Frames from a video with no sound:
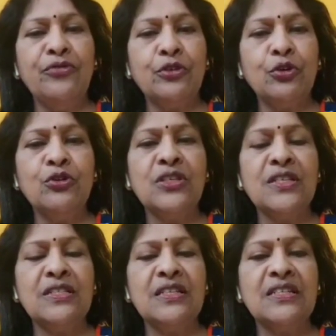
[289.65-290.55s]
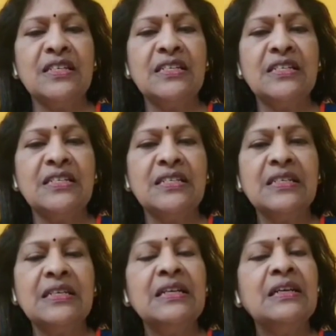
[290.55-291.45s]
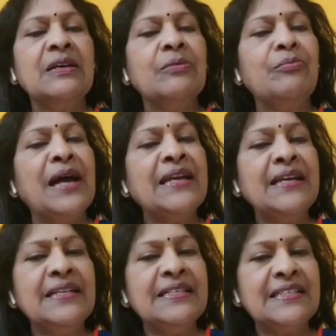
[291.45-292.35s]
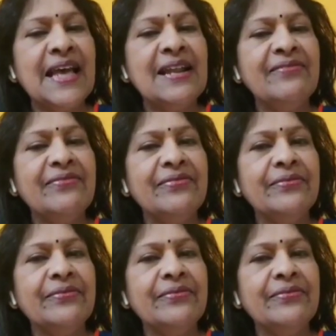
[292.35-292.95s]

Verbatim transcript: photosynthesis by itself?